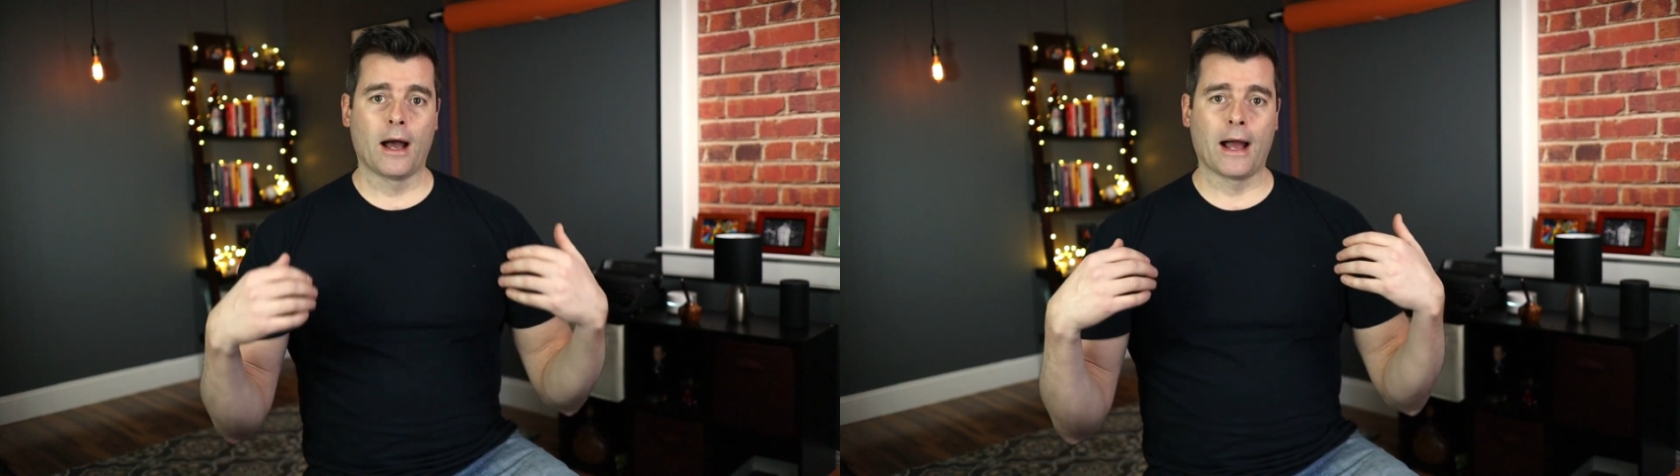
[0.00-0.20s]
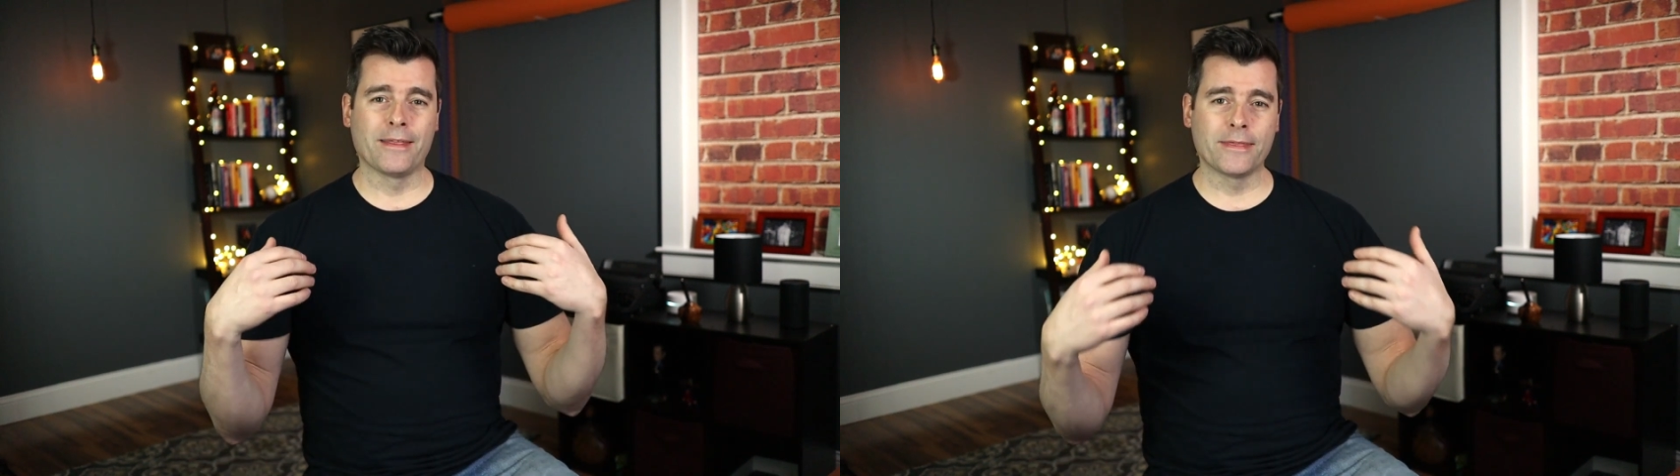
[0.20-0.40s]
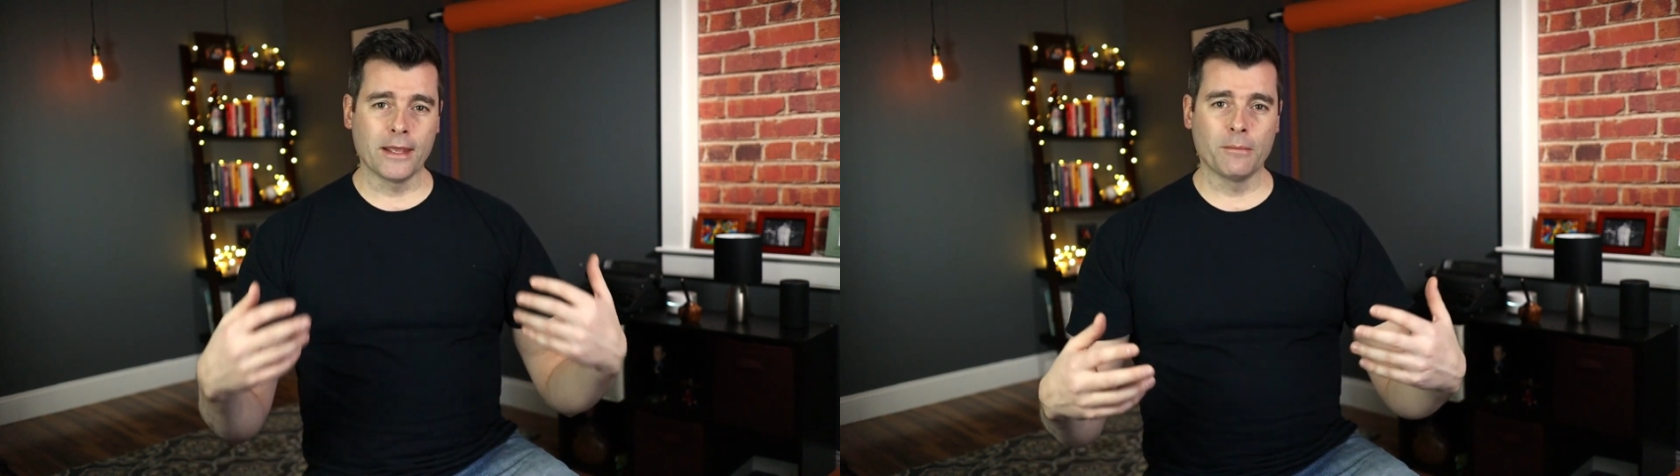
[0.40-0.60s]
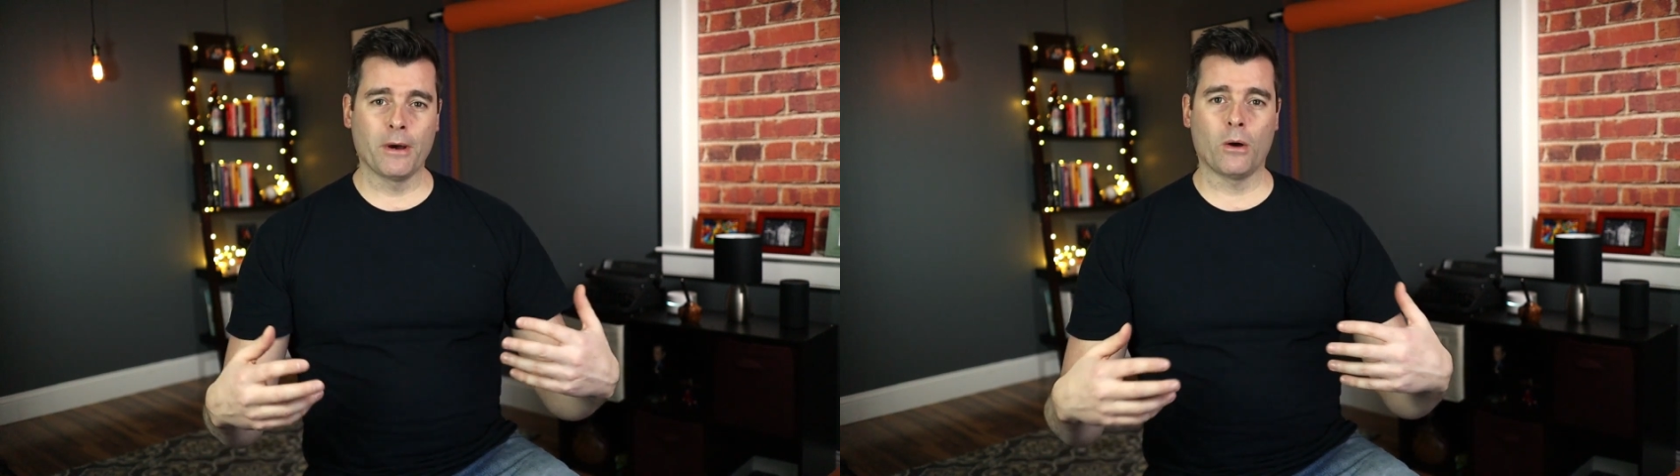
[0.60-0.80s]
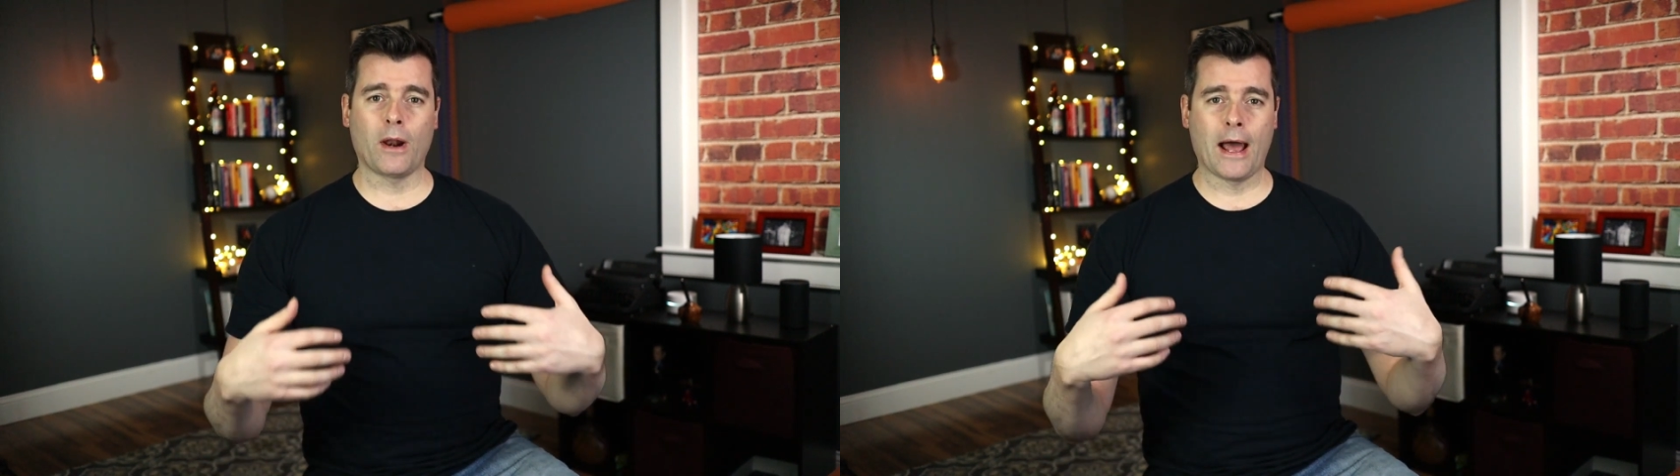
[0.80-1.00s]
I think
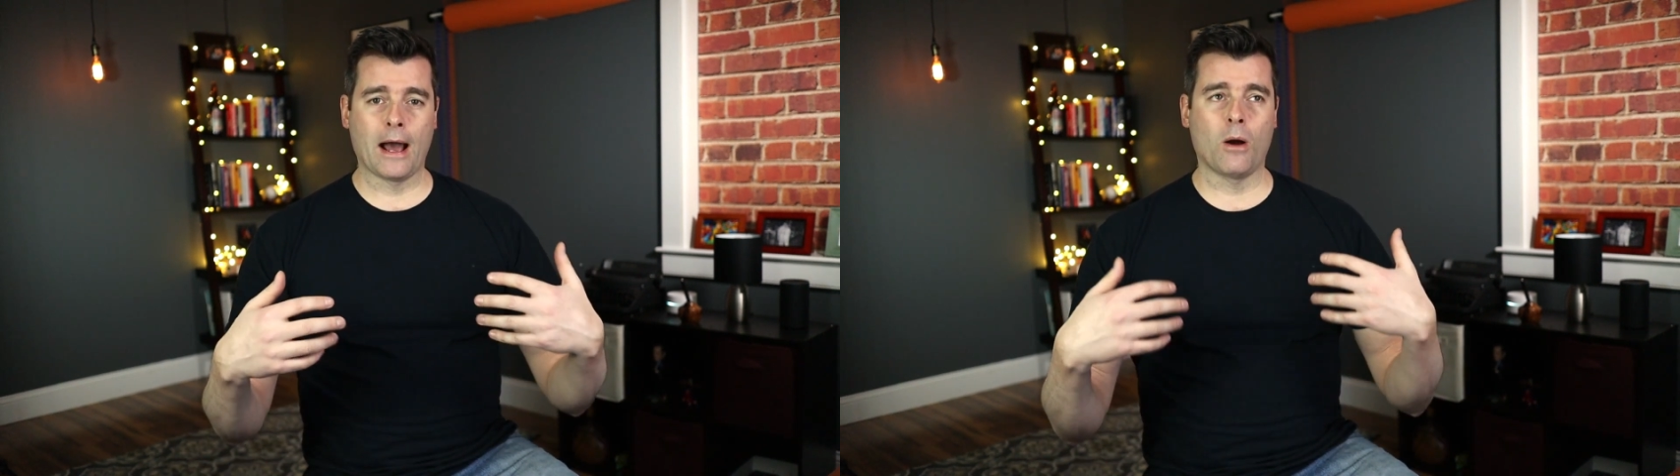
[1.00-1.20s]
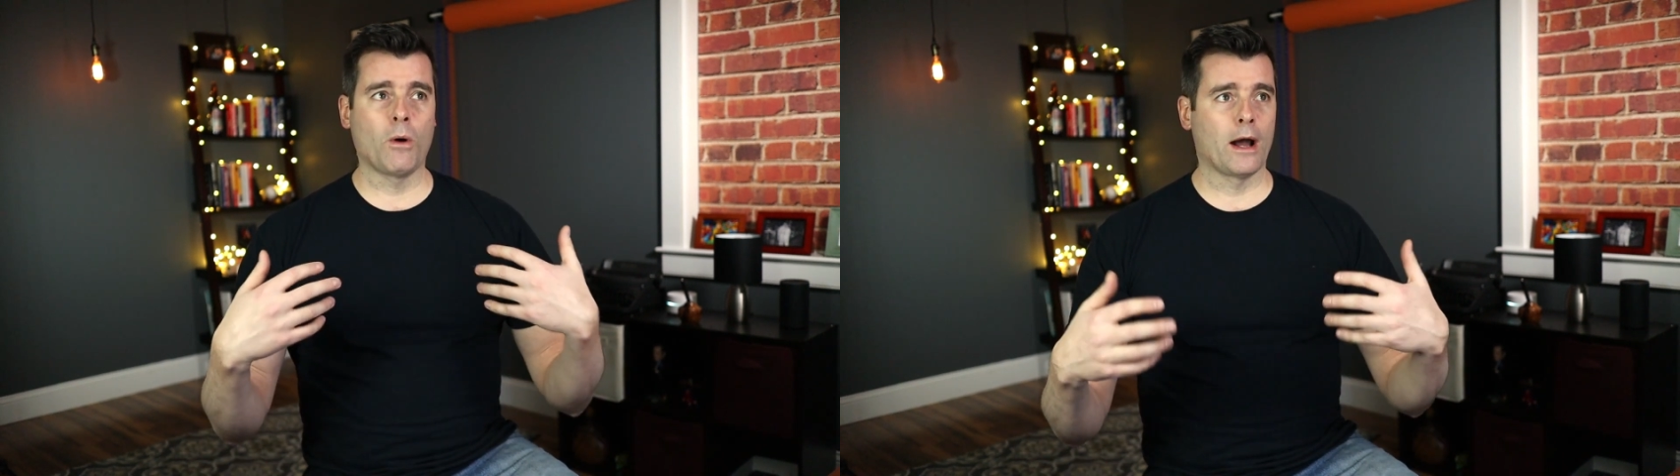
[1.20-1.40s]
about how